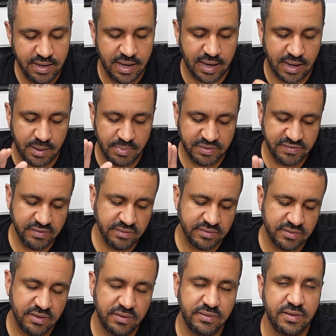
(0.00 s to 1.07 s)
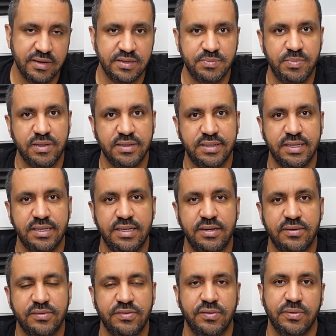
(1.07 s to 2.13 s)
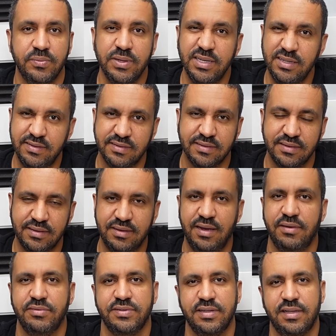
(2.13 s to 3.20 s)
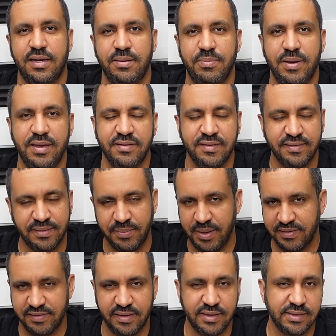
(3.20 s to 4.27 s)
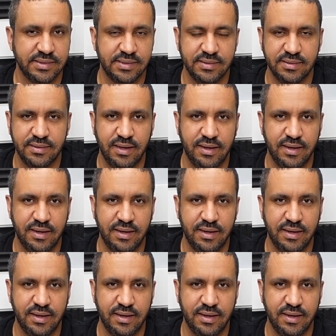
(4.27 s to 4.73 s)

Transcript: but it's good to know that it's built in here, so it really just covers a lot of bases and makes things